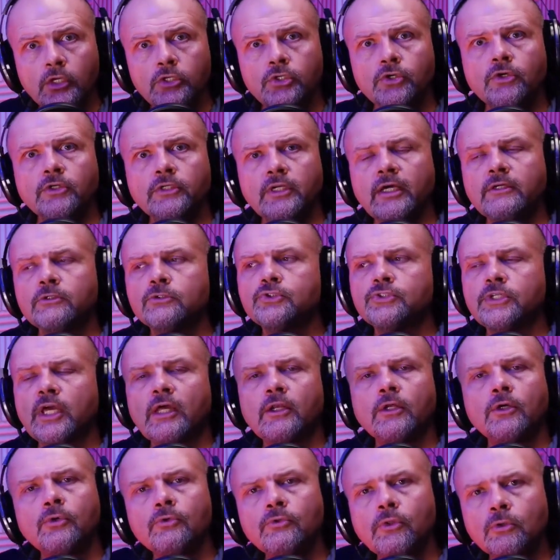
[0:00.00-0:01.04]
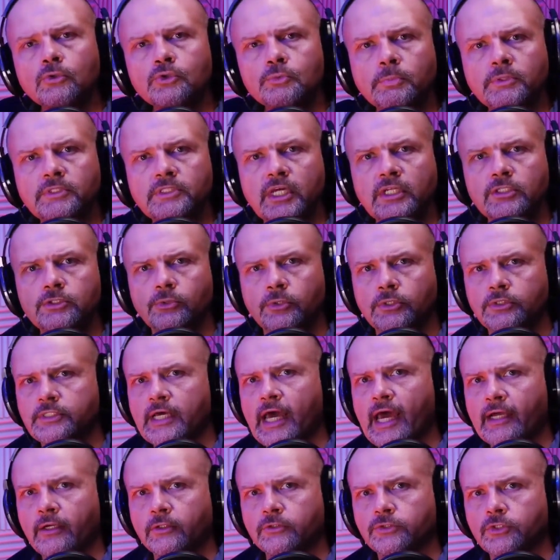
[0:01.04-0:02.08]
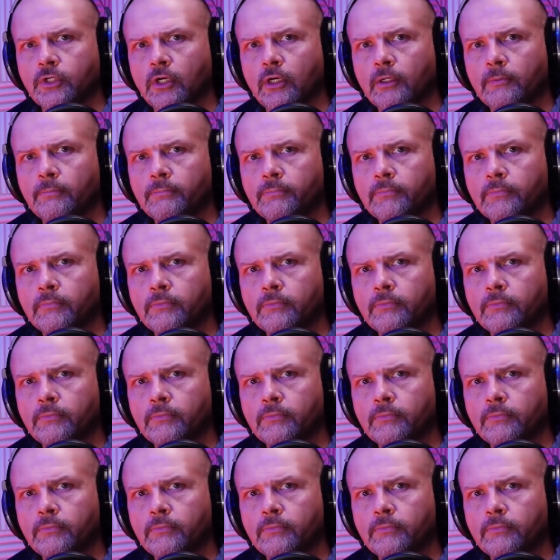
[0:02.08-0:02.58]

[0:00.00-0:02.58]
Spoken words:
you can understand who those potential attackers are.